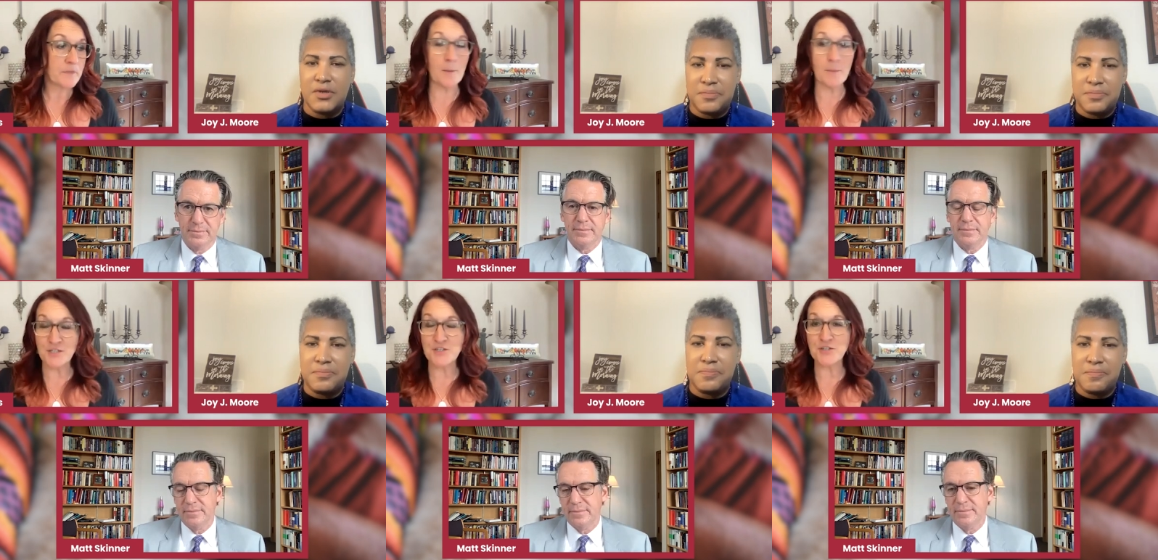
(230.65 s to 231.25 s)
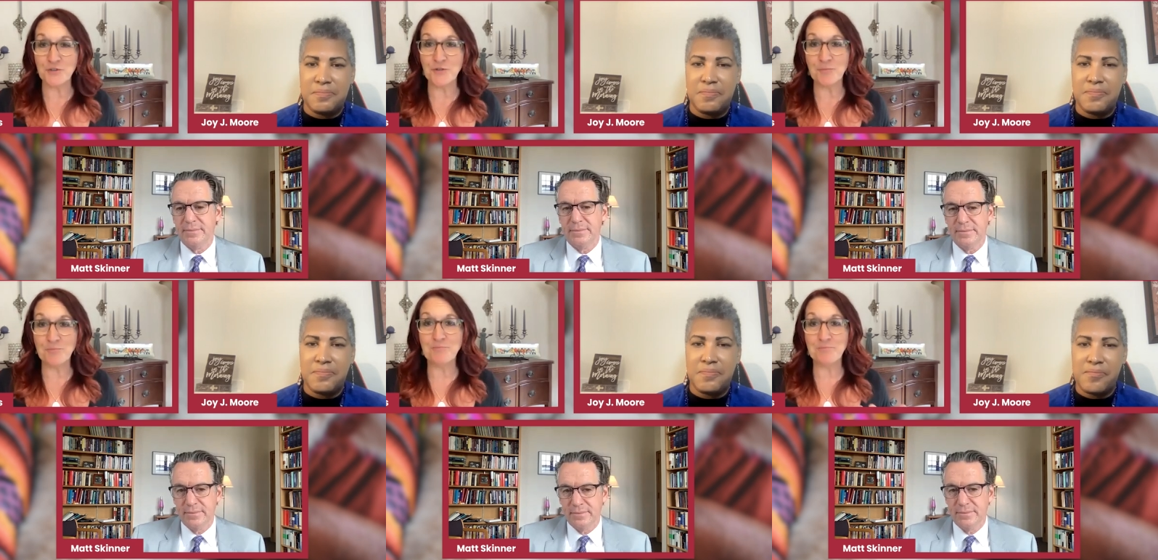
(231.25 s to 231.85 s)
Speaker 1: coming
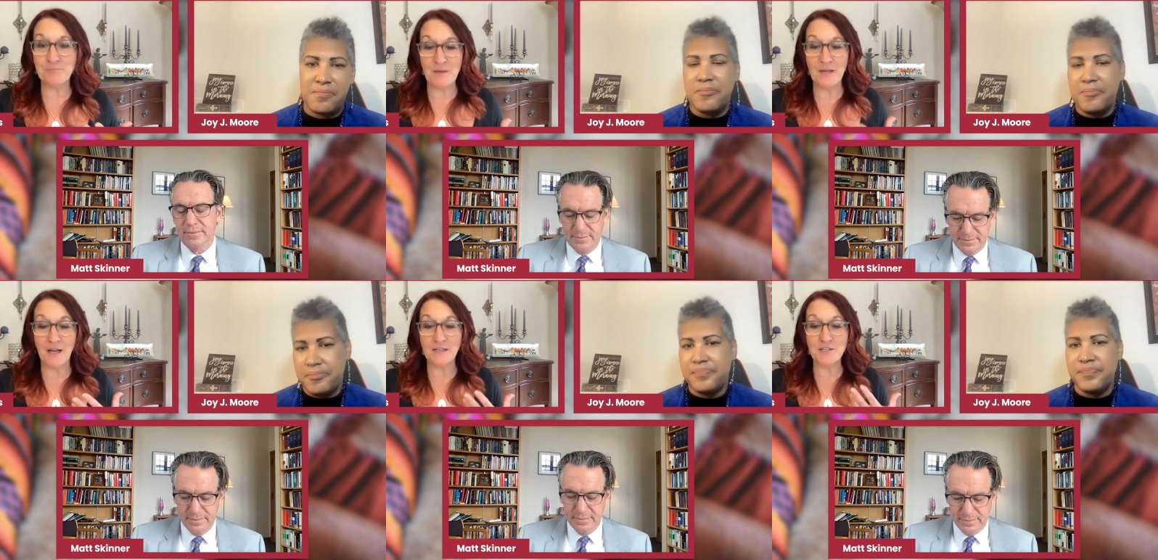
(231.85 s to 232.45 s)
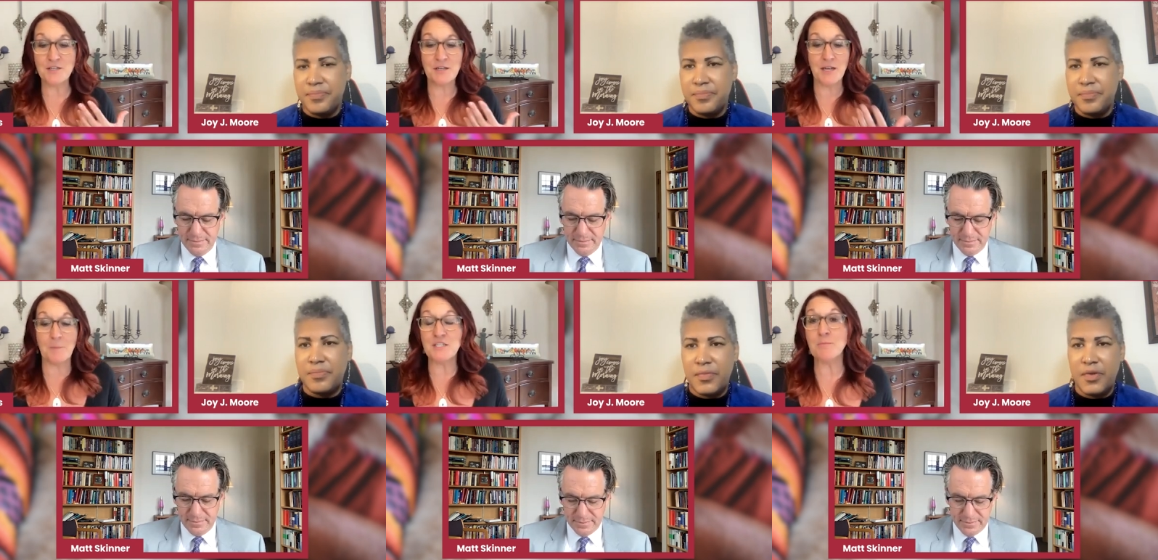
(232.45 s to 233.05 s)
to Uh,
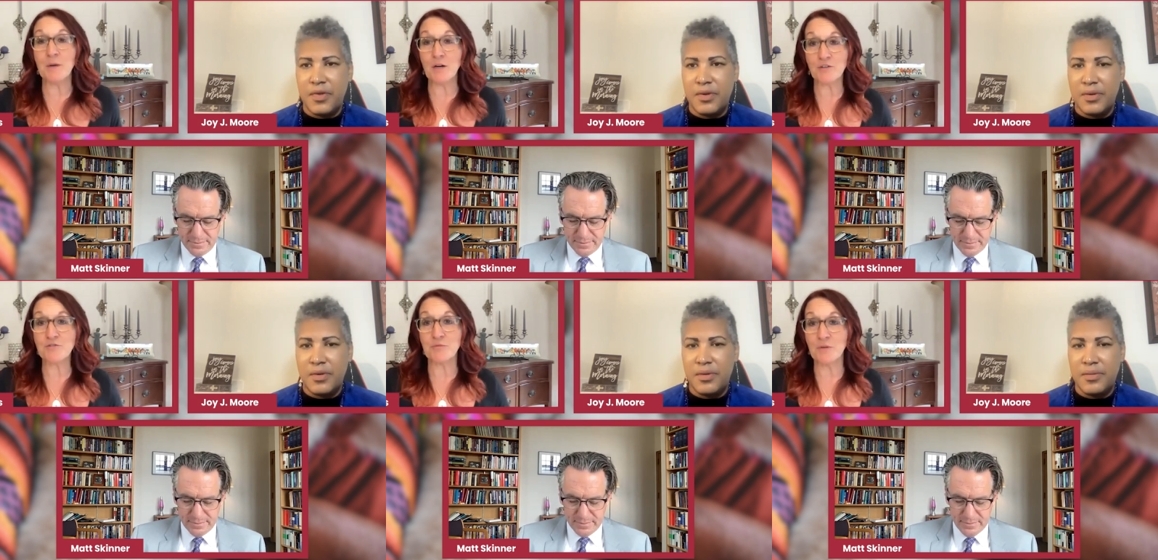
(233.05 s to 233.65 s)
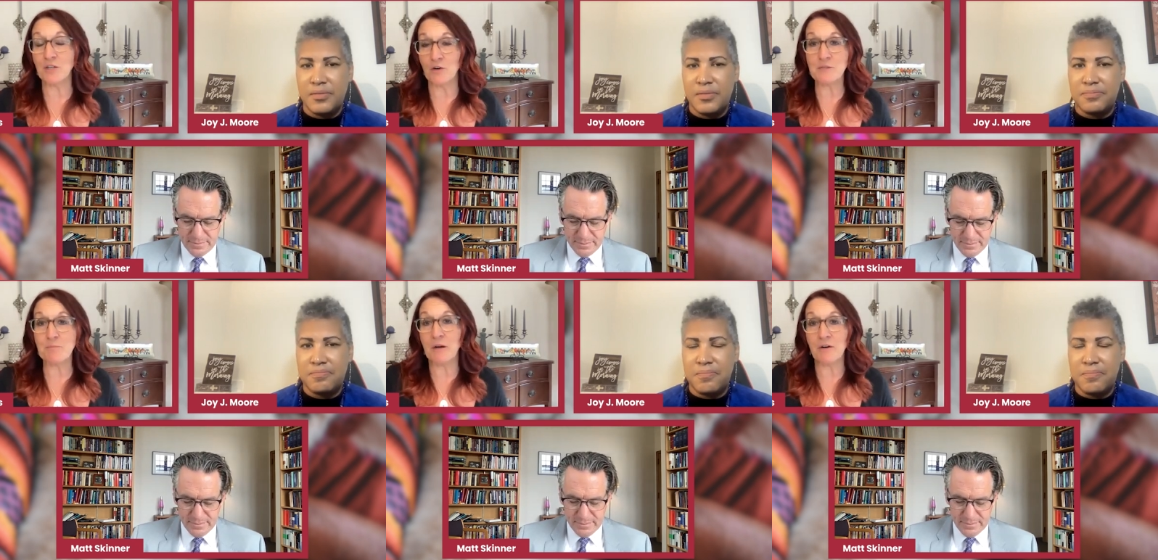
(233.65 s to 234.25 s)
coming to bear, you know,
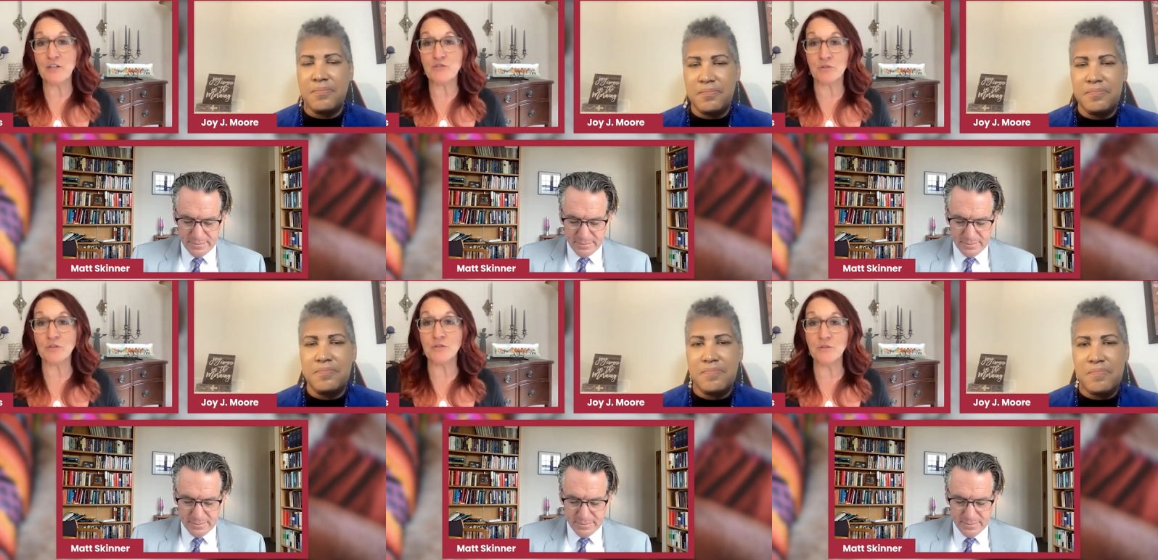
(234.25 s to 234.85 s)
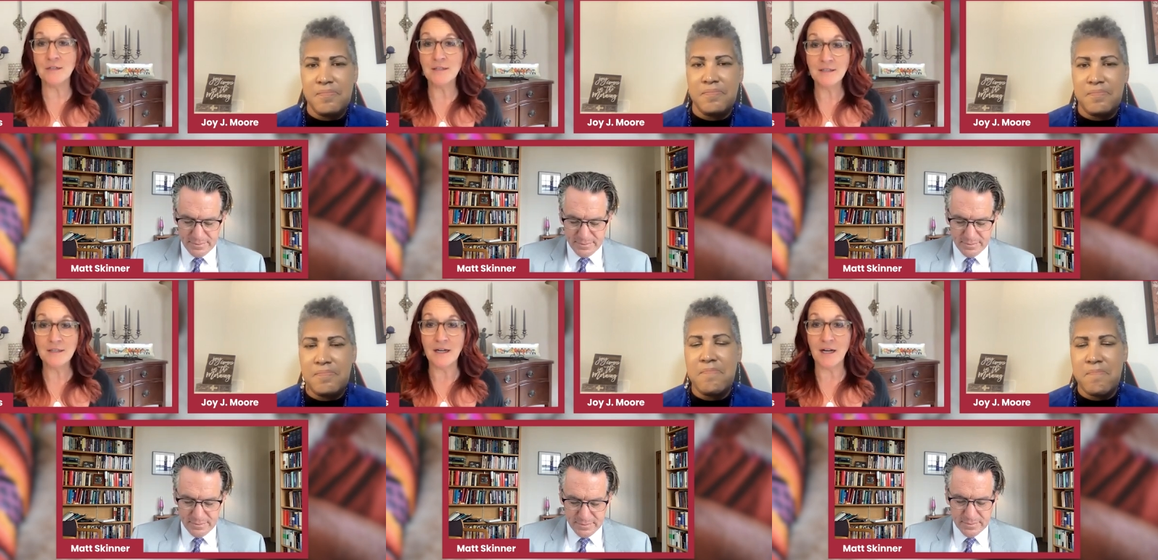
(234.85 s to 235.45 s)
it's bearing true
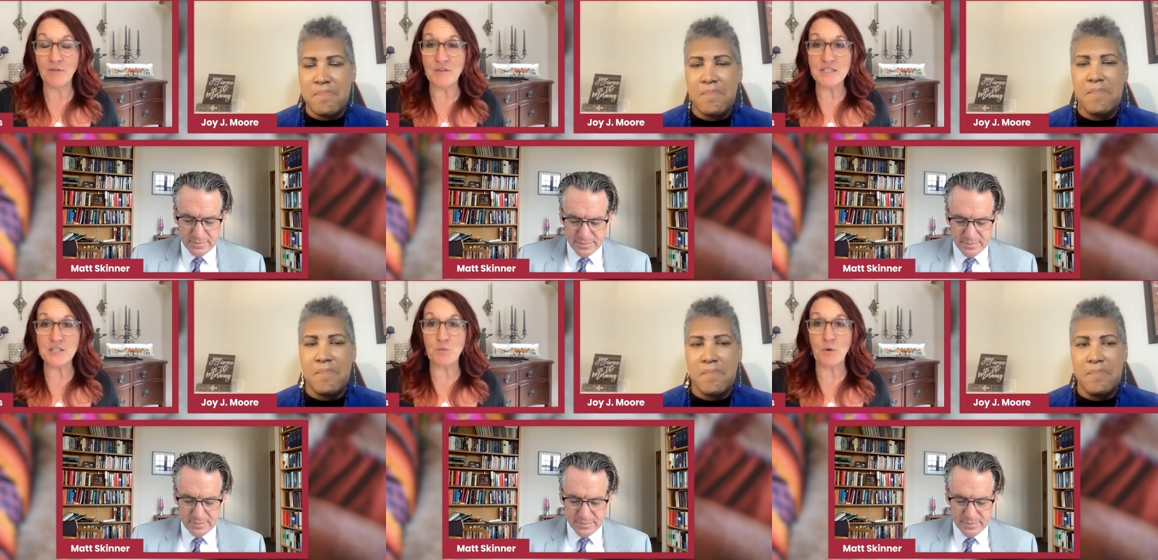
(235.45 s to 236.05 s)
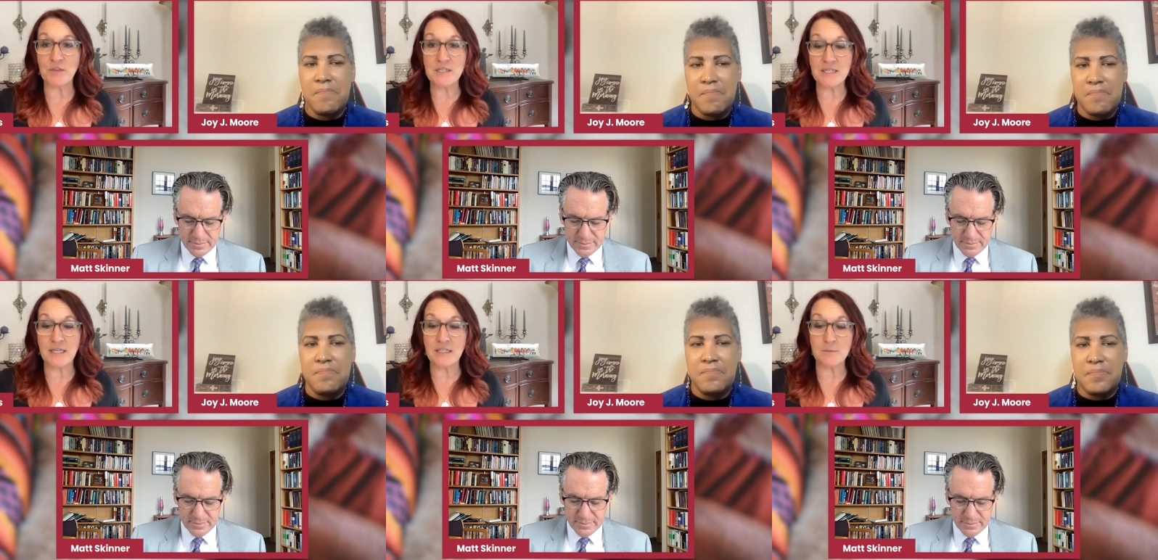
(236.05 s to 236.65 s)
of this is what this
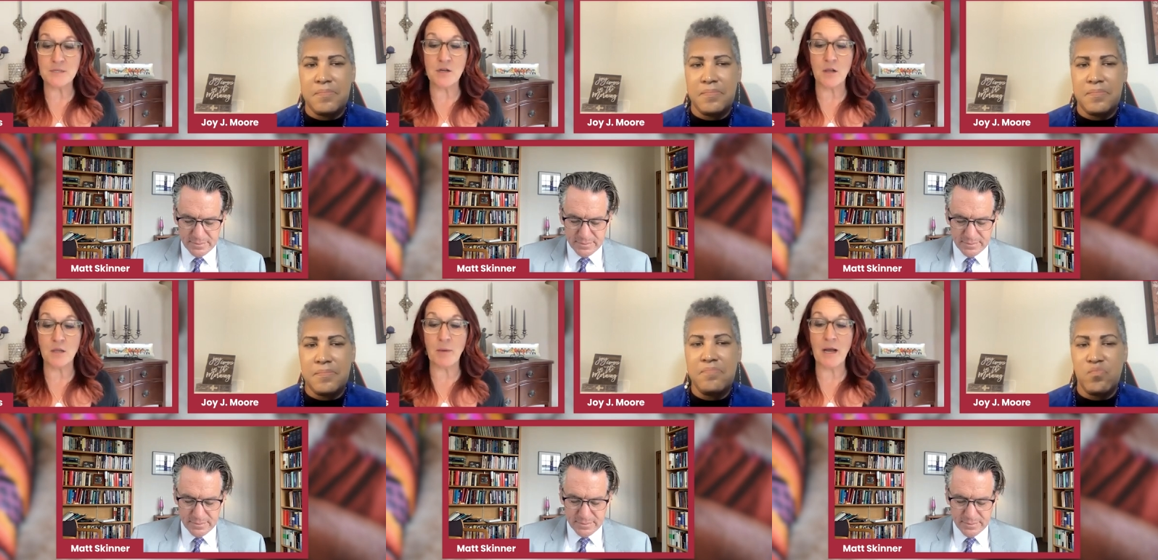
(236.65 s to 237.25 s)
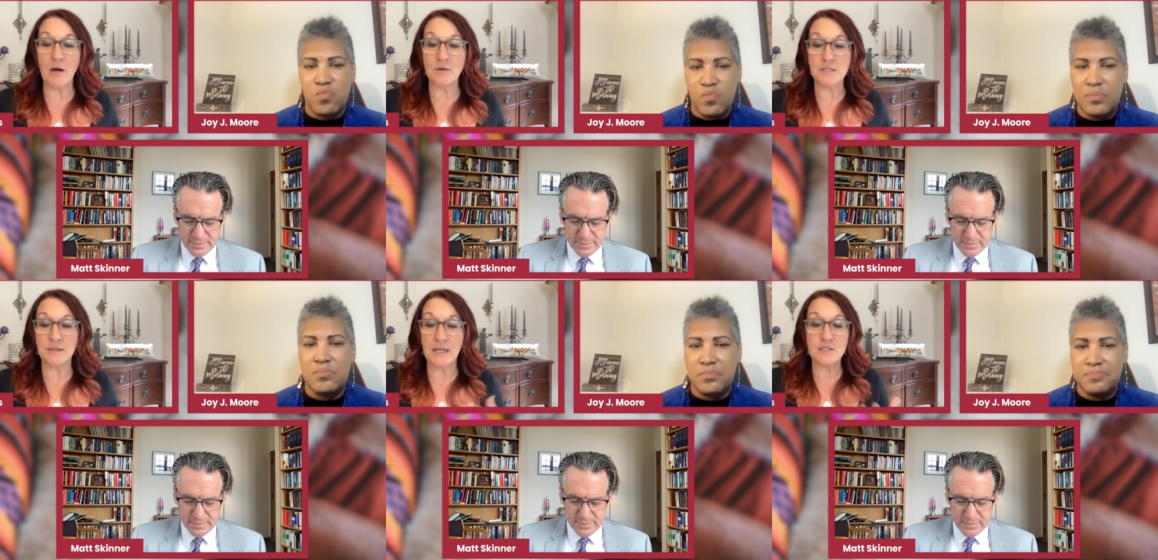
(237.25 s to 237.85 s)
kingdom is all about.
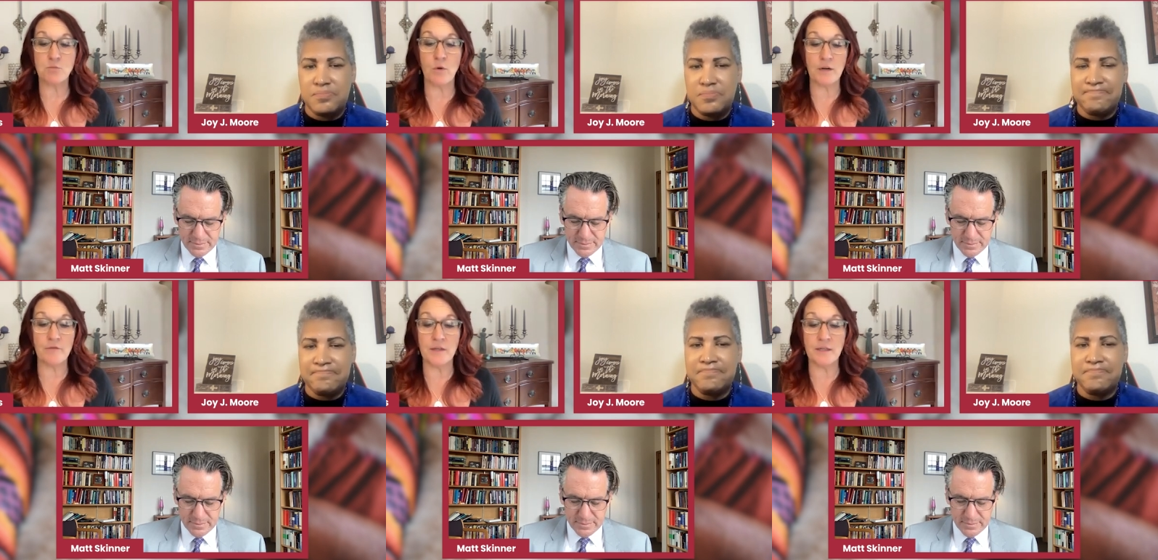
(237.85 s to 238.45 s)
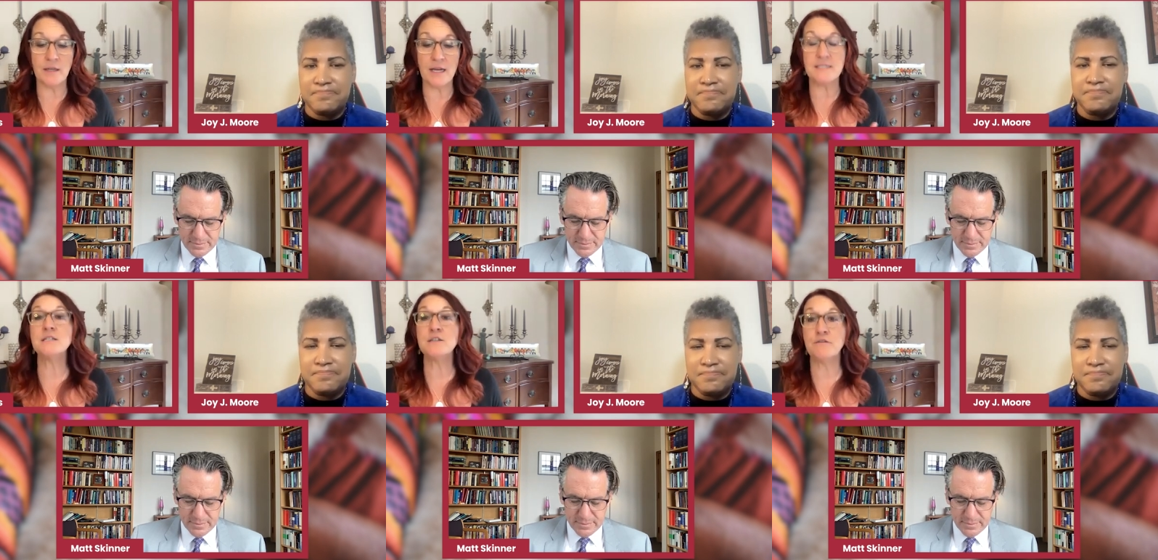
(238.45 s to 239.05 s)
And that's one of the
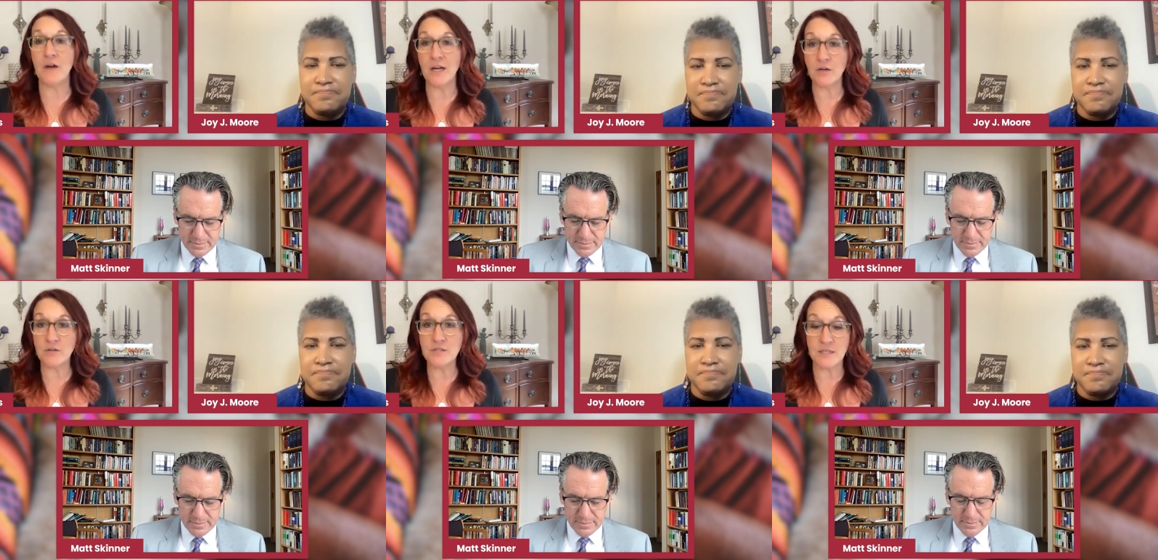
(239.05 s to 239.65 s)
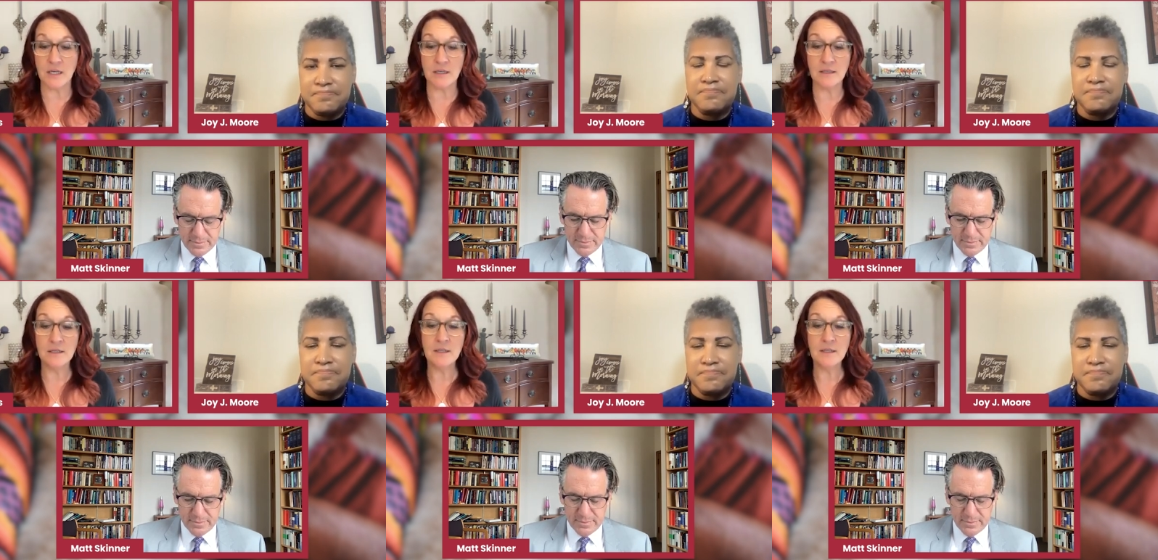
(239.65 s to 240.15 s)
identifiers then